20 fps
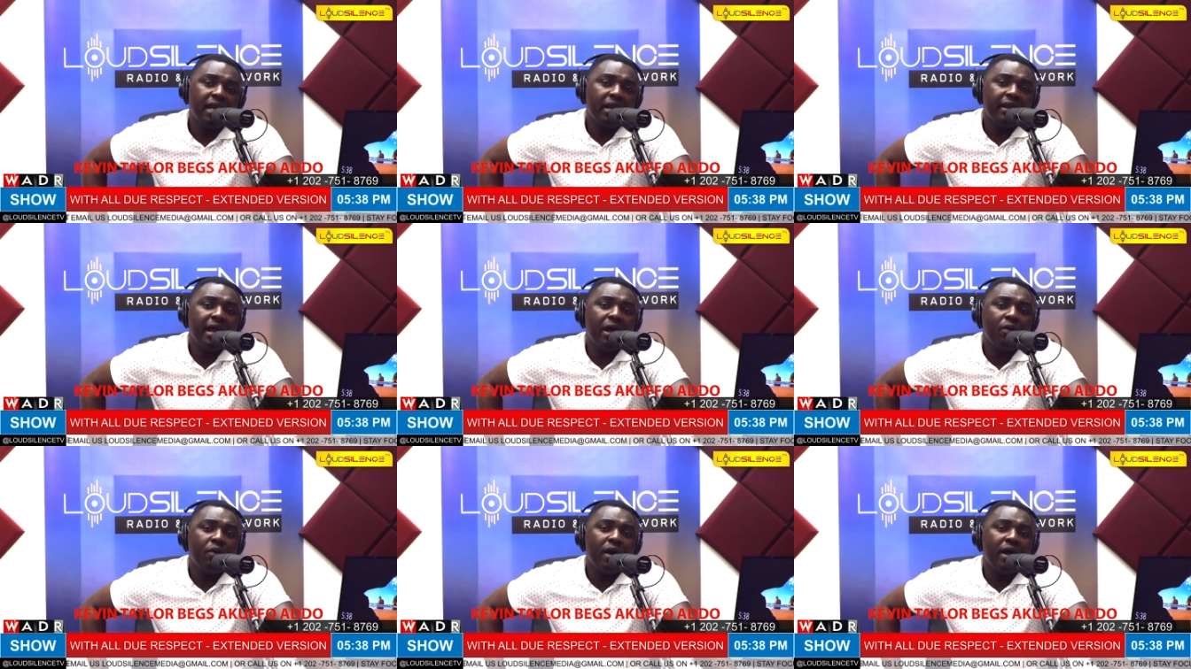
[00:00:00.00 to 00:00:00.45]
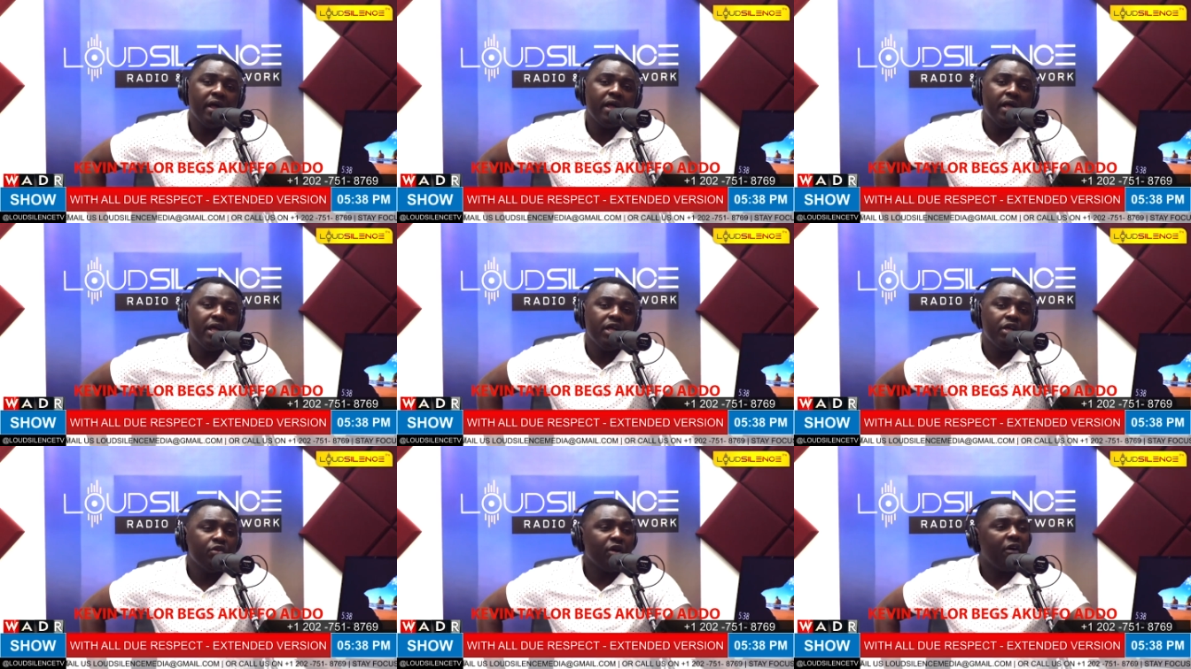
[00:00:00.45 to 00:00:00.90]
Nana Dankwa,
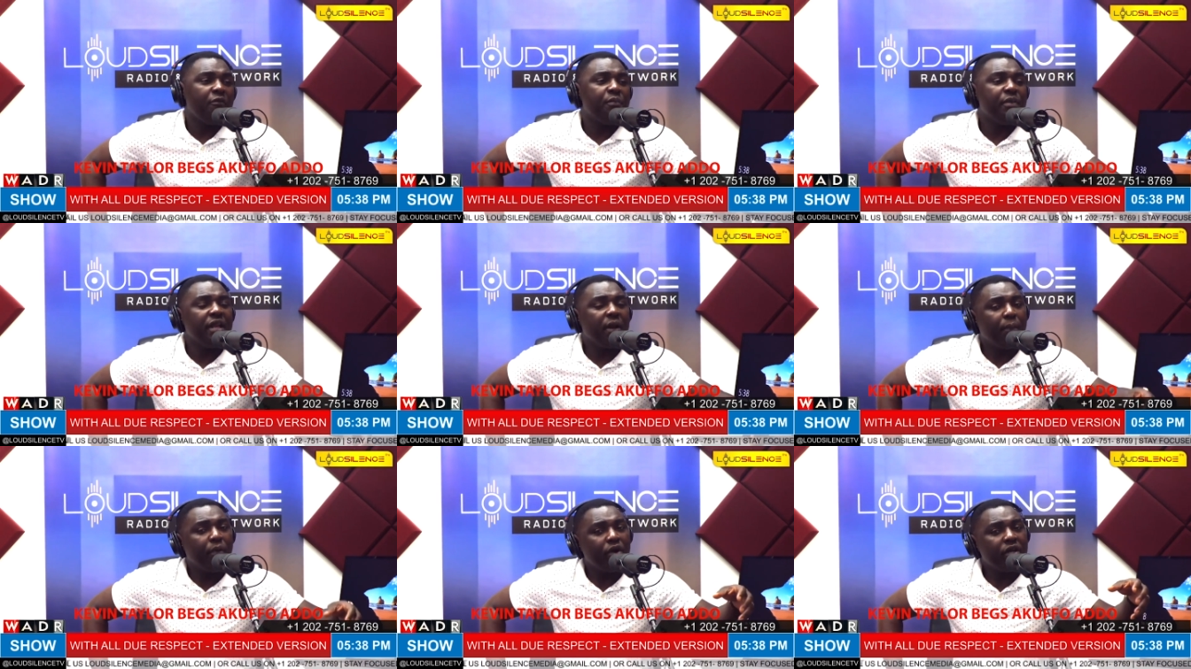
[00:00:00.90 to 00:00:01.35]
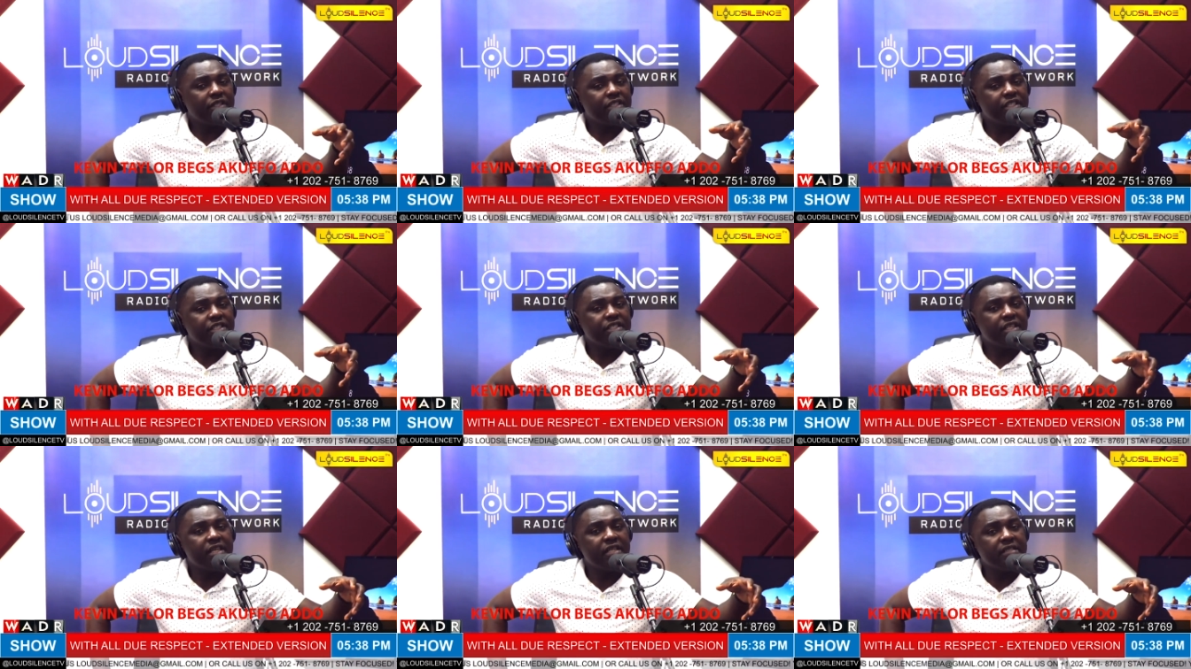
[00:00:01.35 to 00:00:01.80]
you have been a
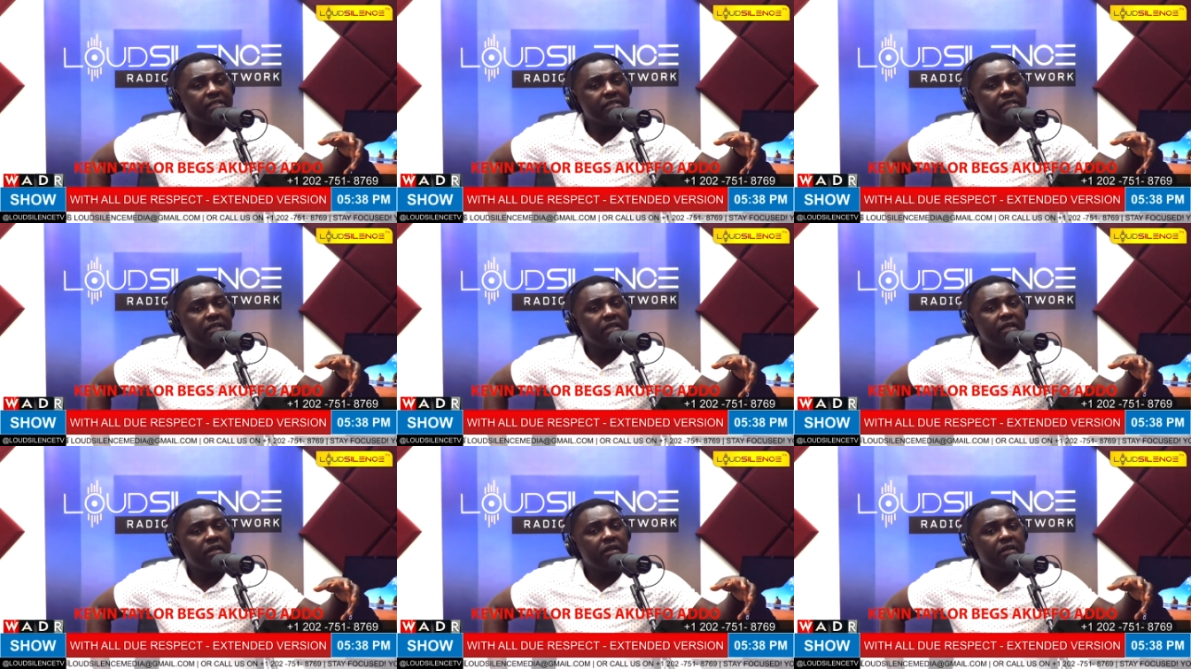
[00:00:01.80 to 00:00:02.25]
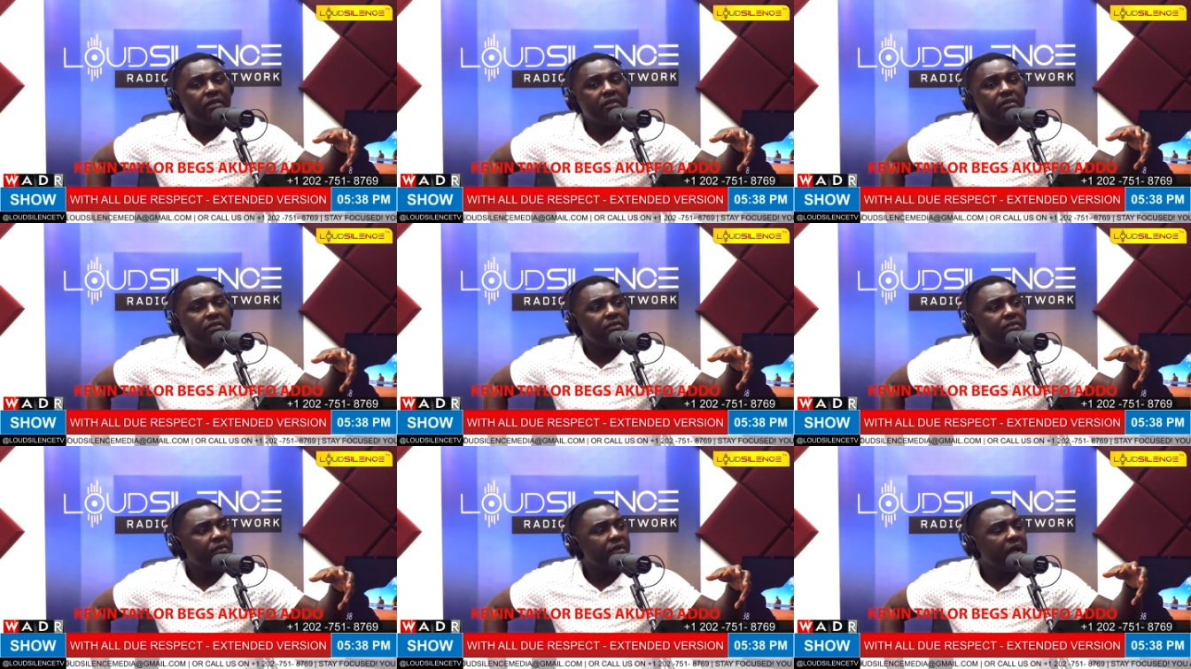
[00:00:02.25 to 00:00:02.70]
politician
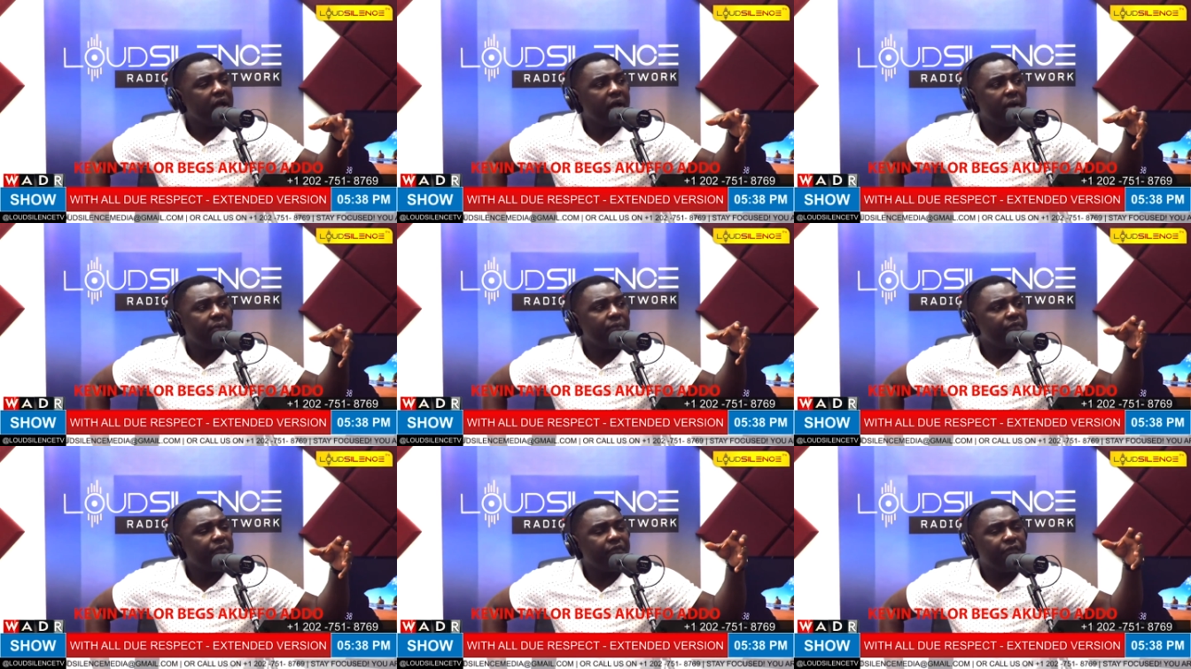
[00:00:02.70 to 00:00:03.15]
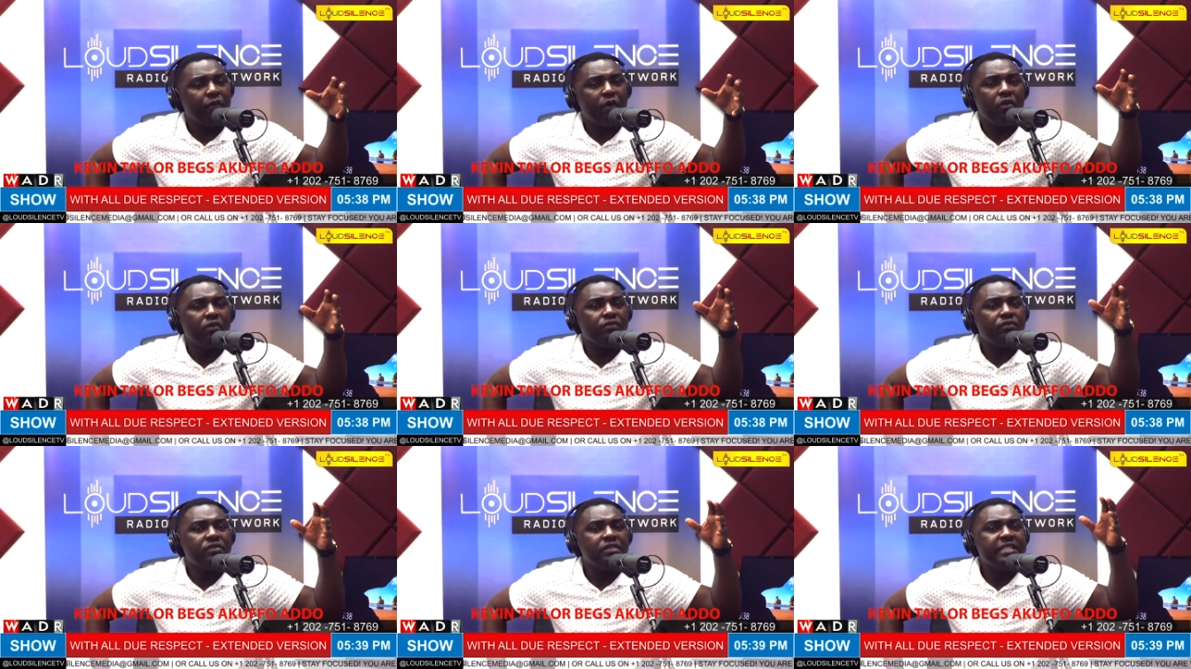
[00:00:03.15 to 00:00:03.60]
um,
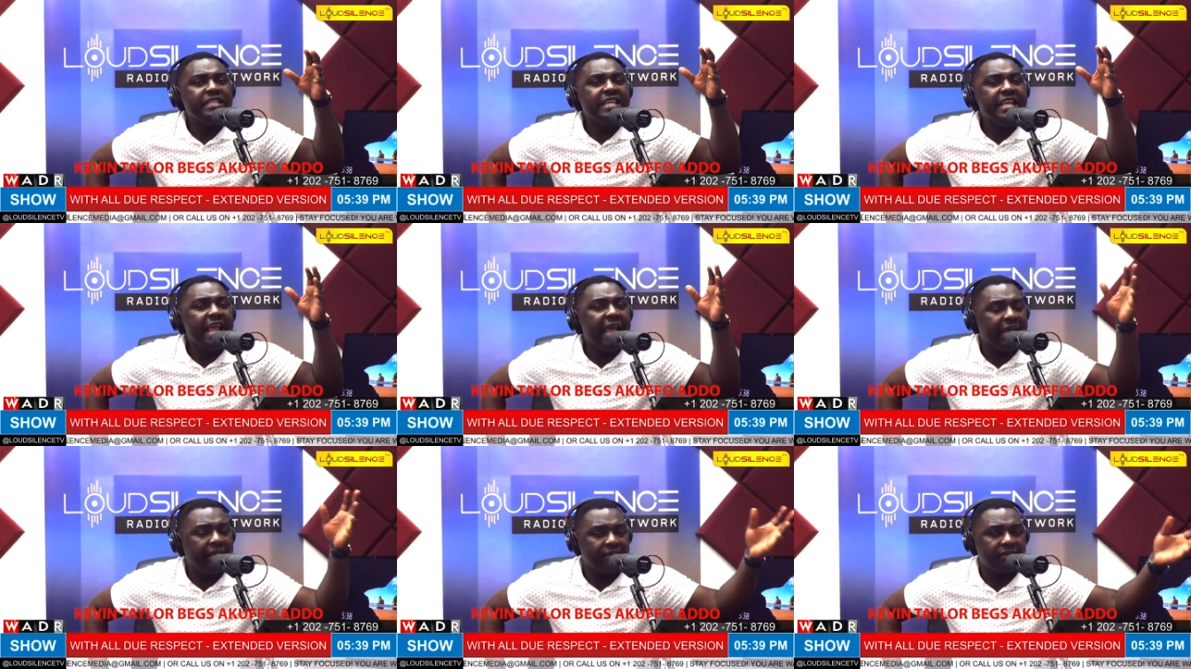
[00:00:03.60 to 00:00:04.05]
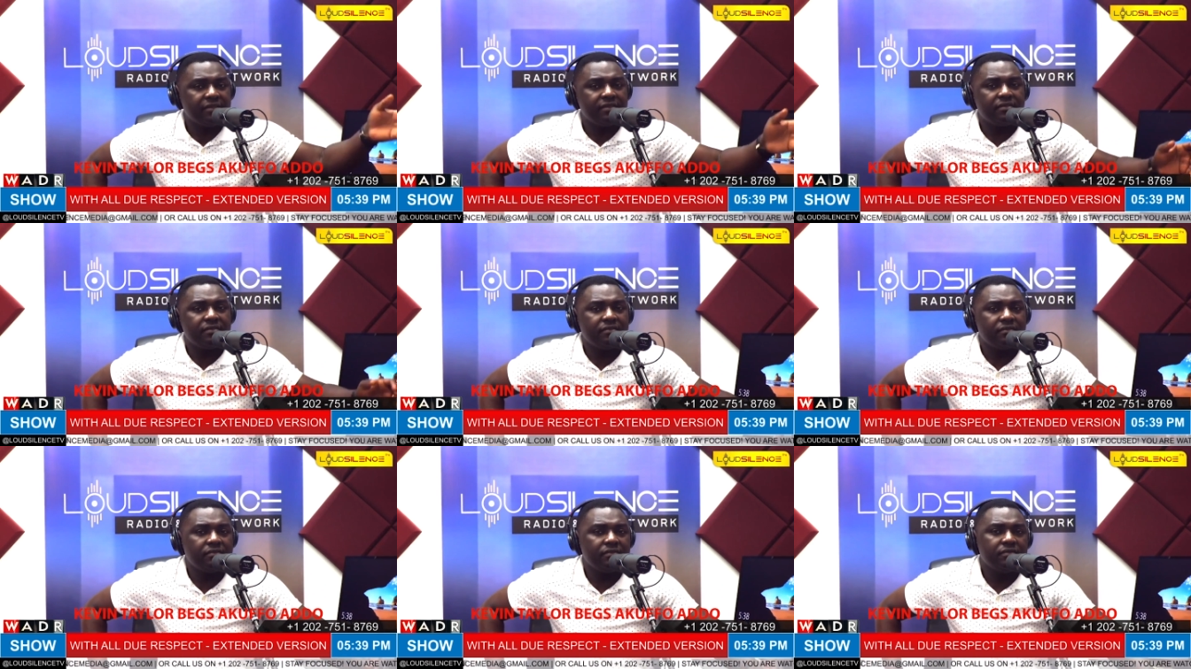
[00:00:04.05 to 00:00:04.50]
for years.